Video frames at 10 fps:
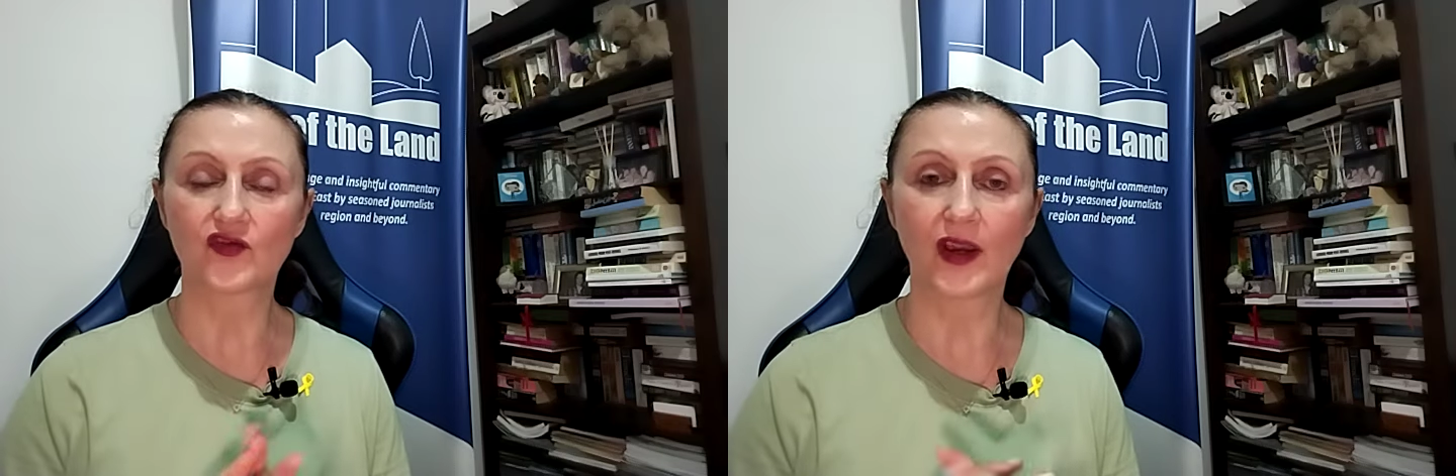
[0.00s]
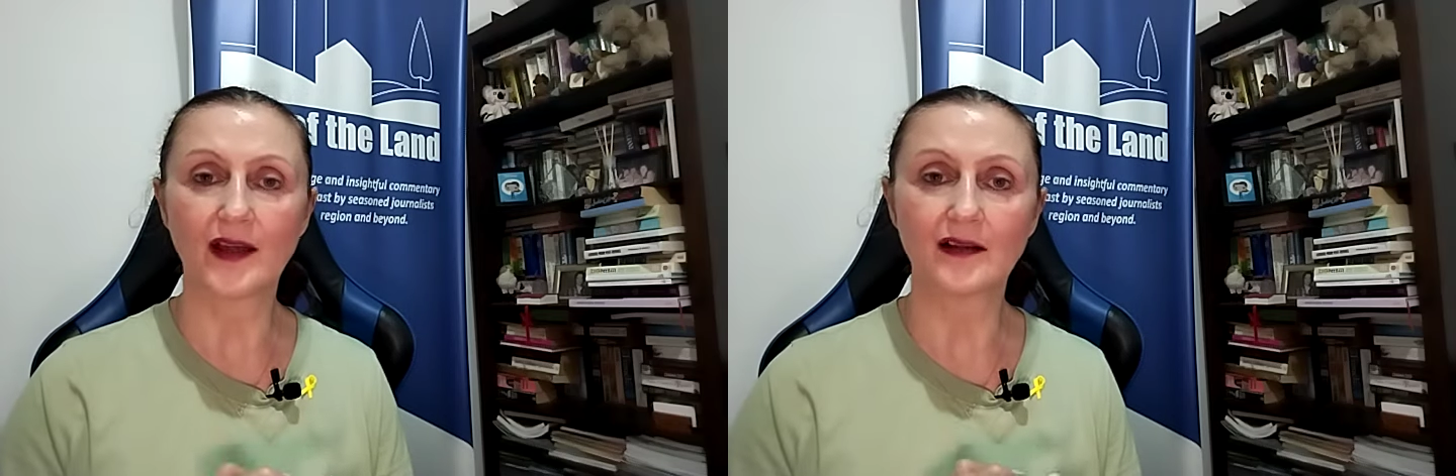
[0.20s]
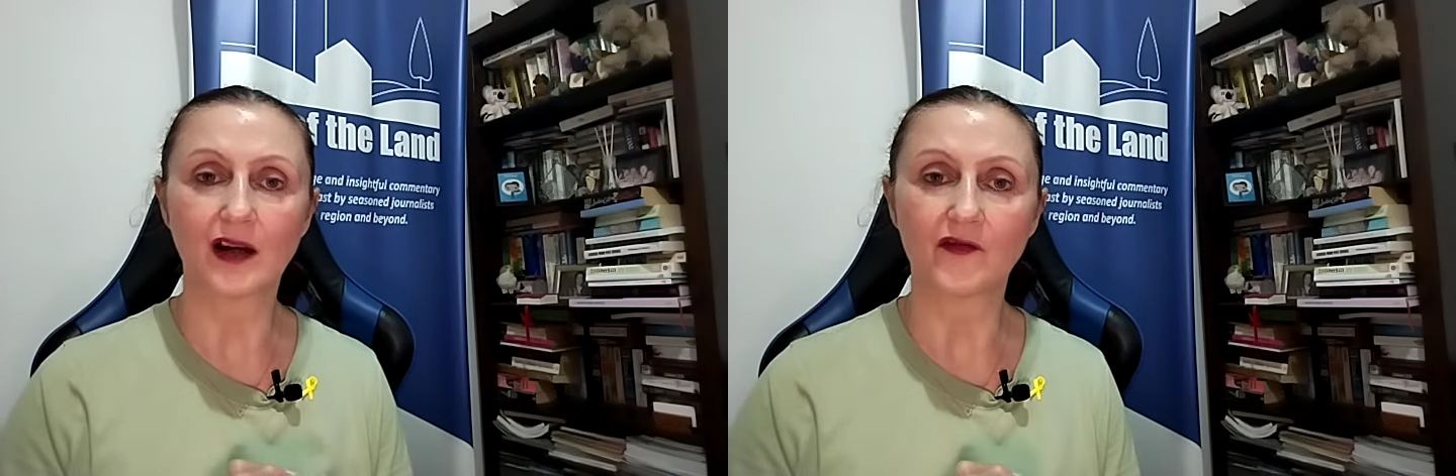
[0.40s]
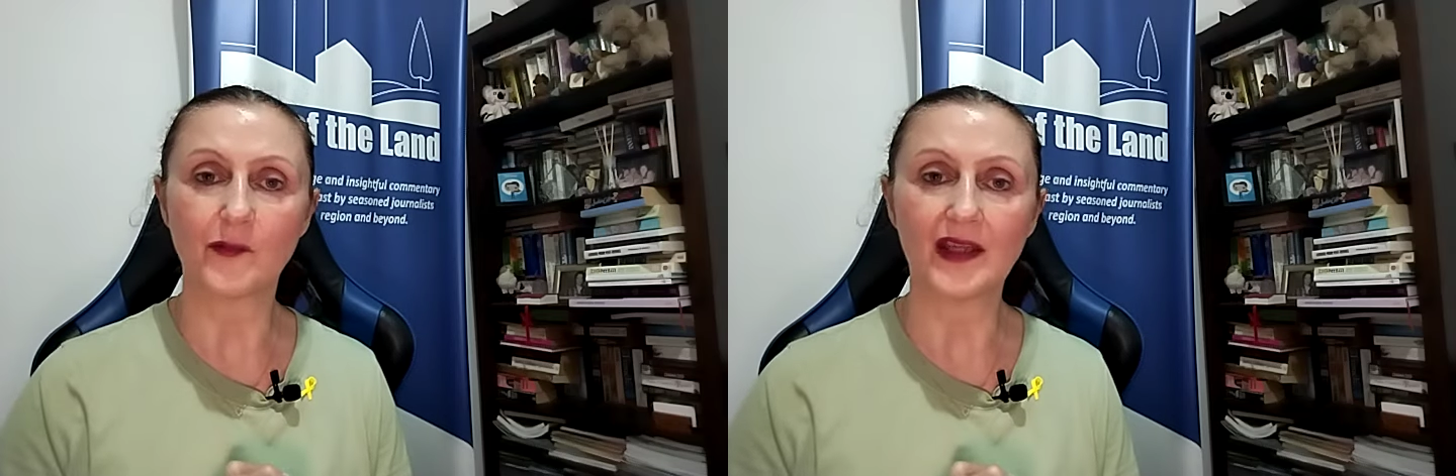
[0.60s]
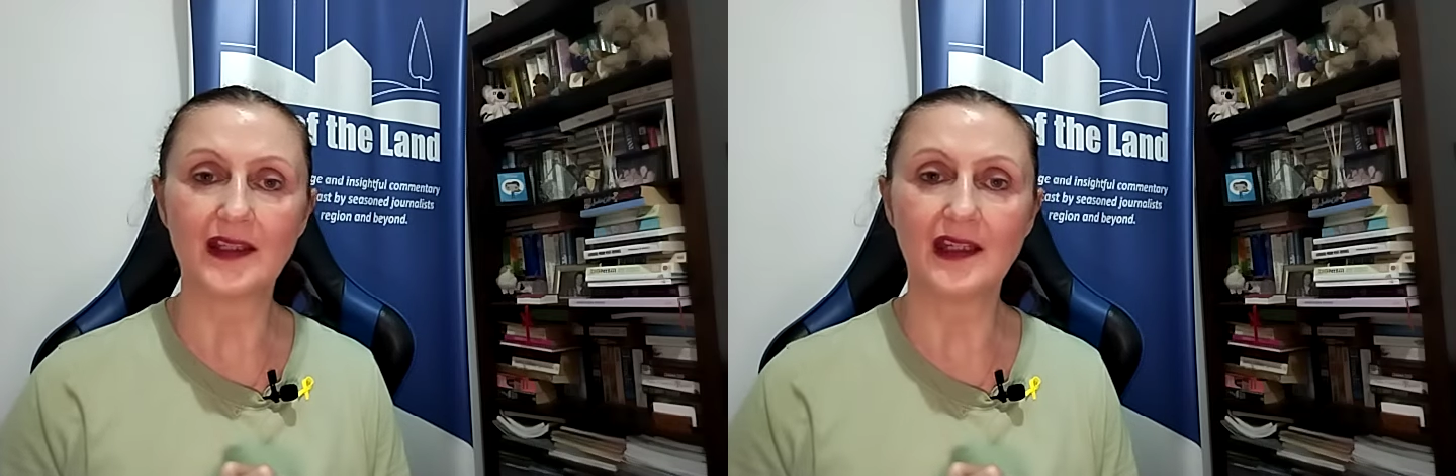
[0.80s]
trail of
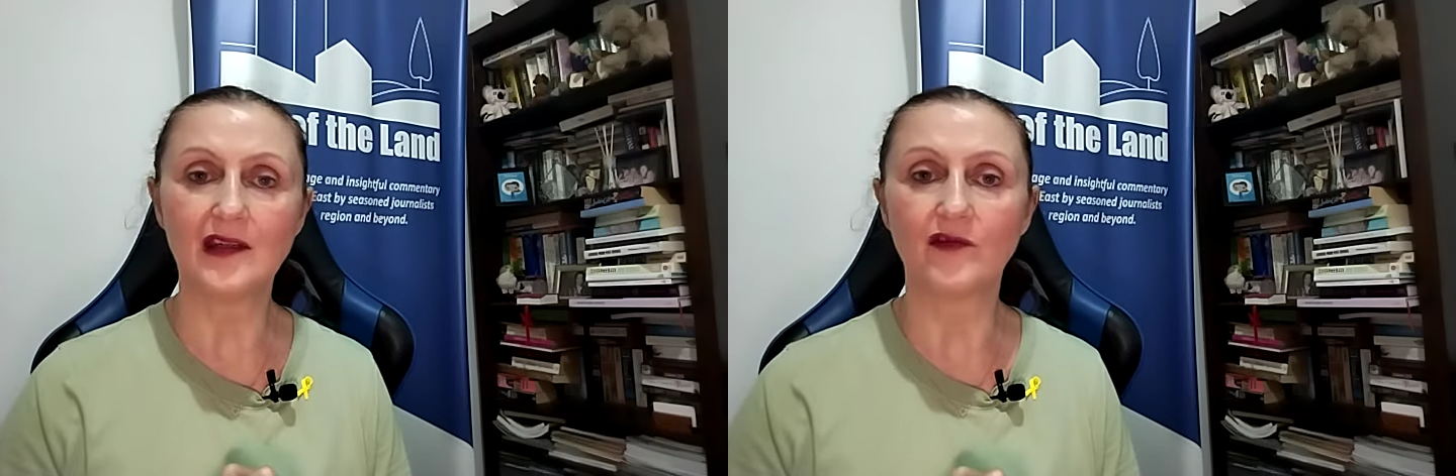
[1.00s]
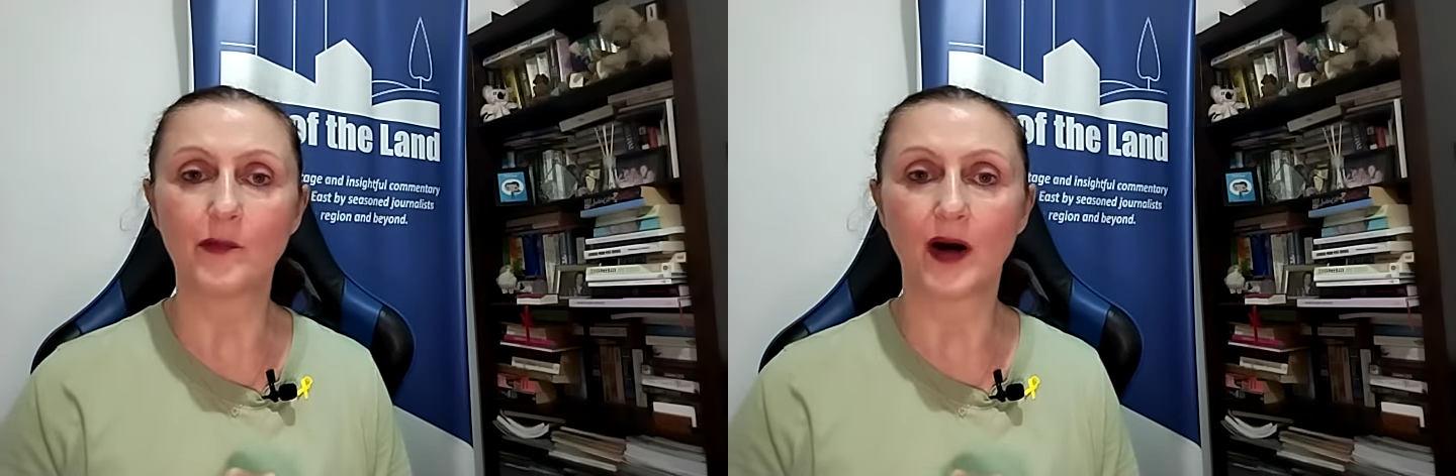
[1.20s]
medieval